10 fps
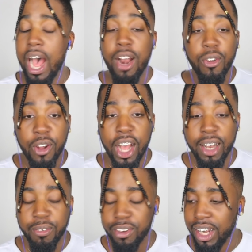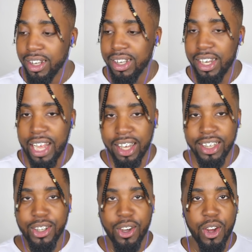I don't know how to pronounce it.
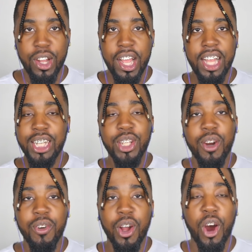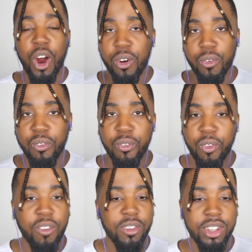It started with an R.
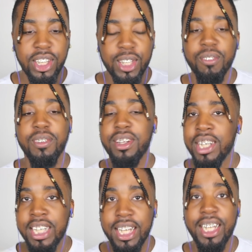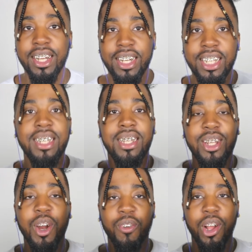Some sneaker is
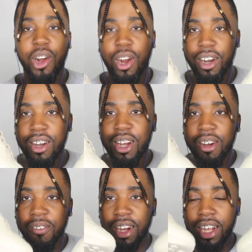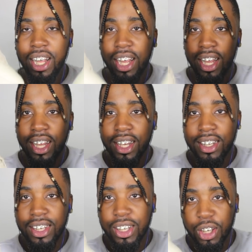start with an R. But it
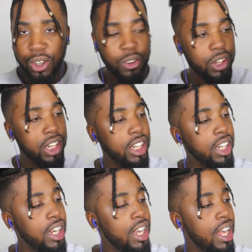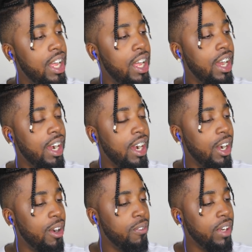is the Gucci
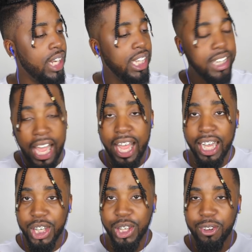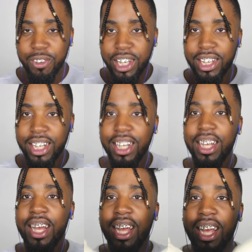dad shoe.
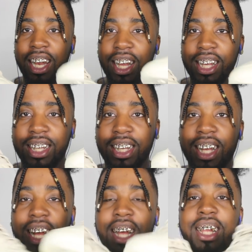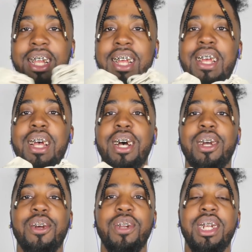Basically, it is
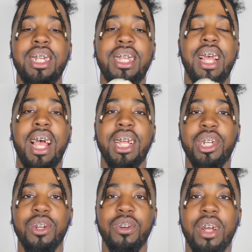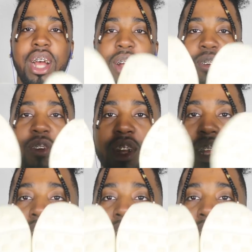a Gucci dad shoe. I've